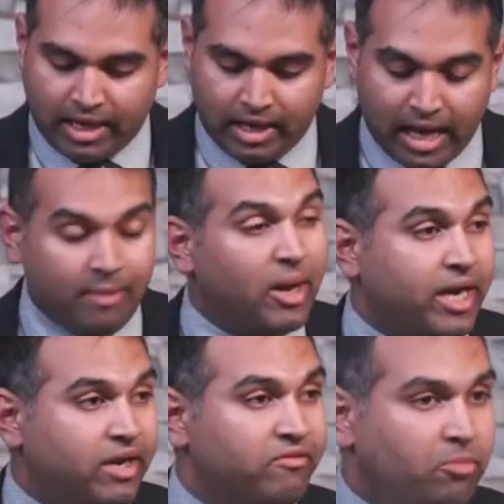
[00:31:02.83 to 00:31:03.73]
I might
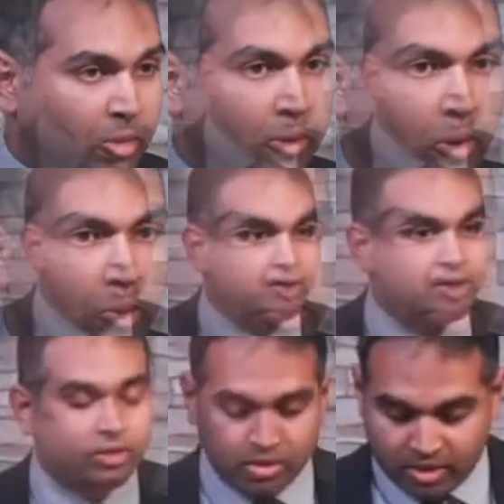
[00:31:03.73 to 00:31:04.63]
even propose
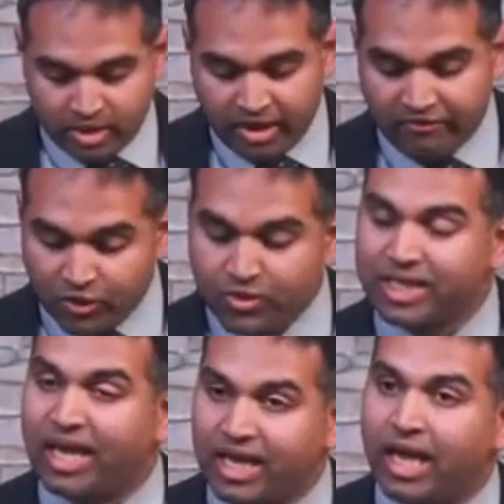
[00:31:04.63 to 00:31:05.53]
if you
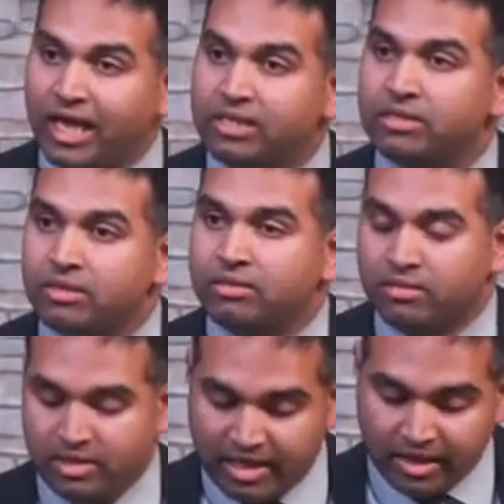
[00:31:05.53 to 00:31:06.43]
say yes,
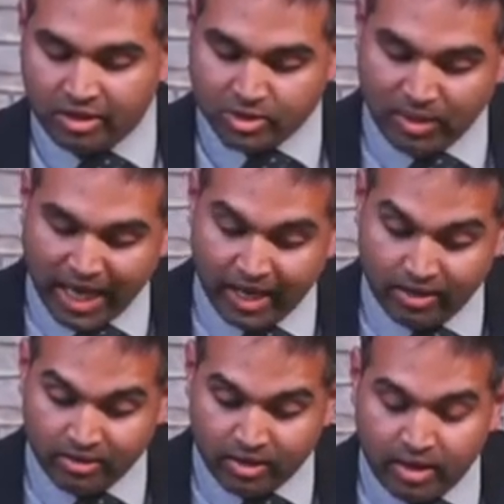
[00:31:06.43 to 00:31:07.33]
death is bad,
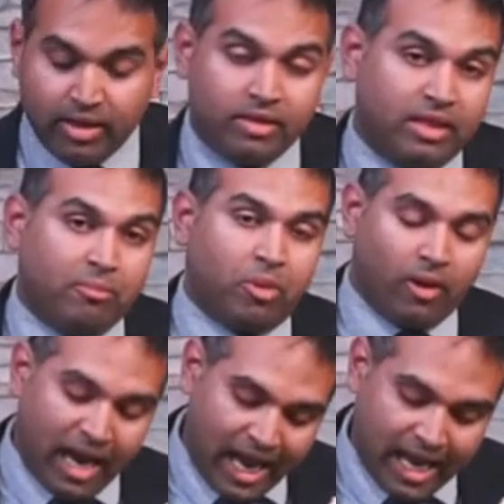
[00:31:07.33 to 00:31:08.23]
then
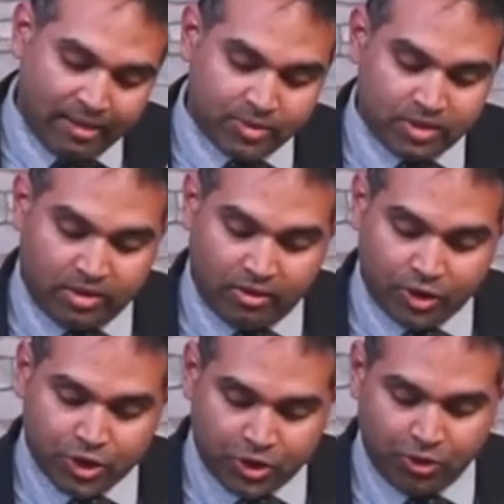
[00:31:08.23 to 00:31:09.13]
perhaps there
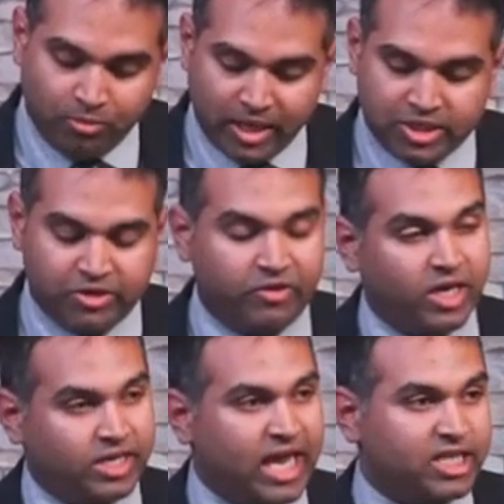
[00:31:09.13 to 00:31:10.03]
is too much of an
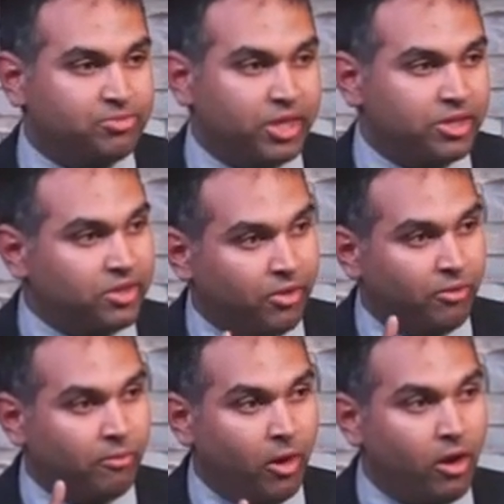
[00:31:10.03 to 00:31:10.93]
attachment to the
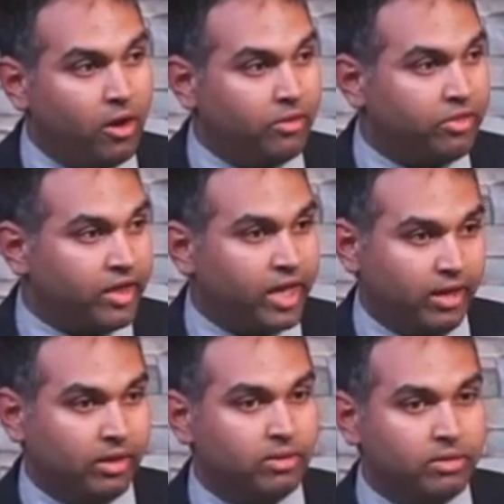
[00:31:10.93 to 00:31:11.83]
wrong thing
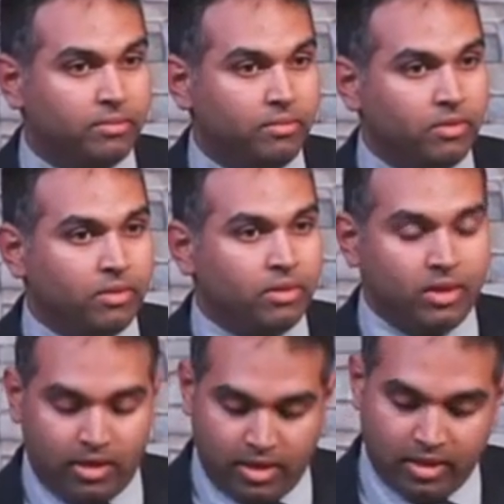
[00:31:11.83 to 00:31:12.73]

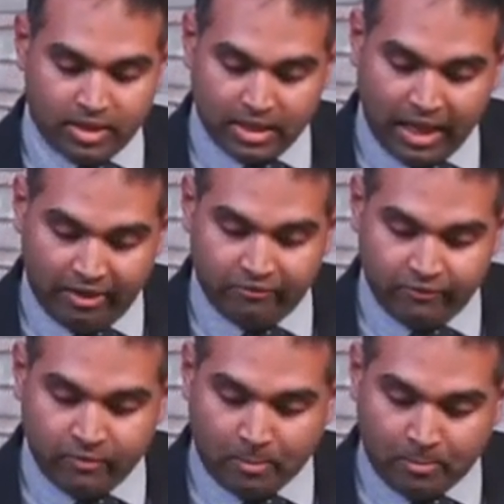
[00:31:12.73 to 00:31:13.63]
in this life.
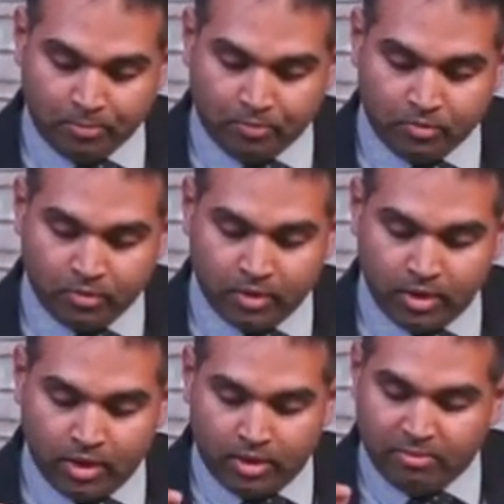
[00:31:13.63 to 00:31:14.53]

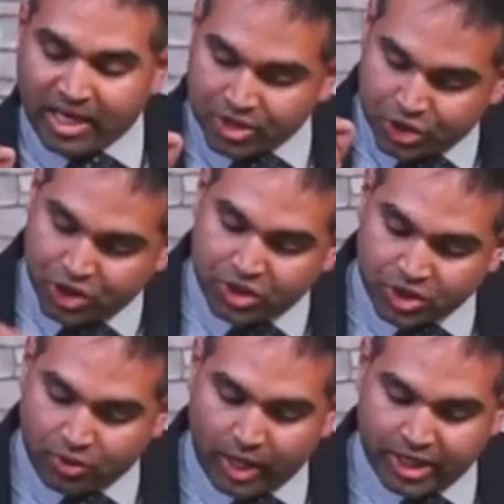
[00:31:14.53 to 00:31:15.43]
Because Jesus
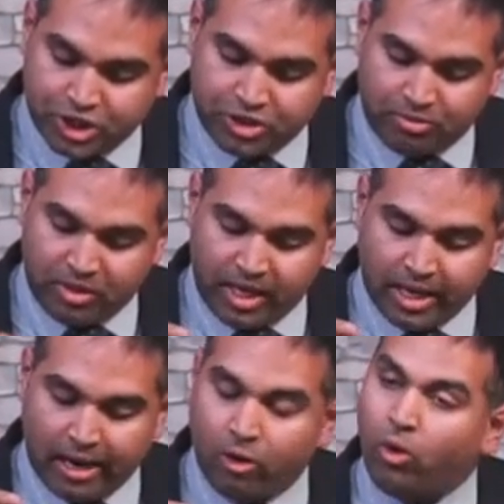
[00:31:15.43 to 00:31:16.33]
Christ should be
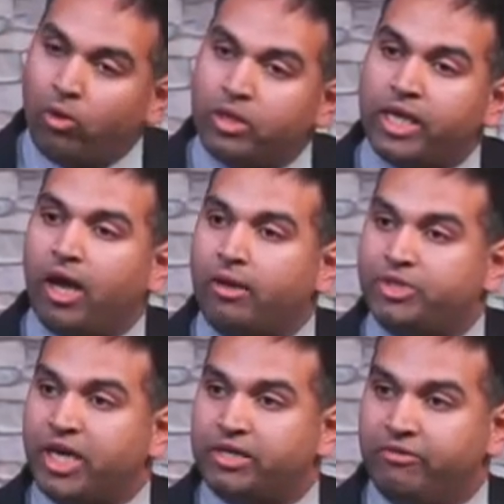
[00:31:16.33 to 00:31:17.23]
our only
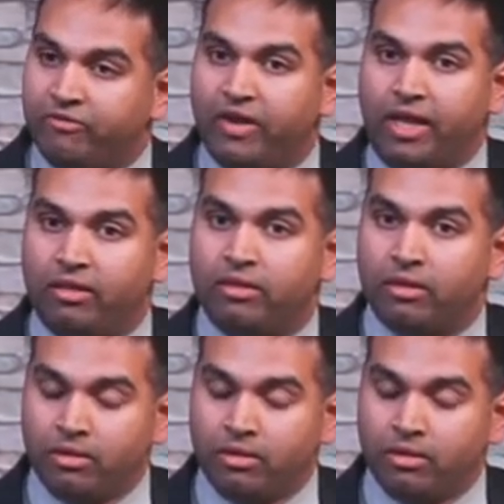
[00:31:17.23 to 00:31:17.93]
object of faith.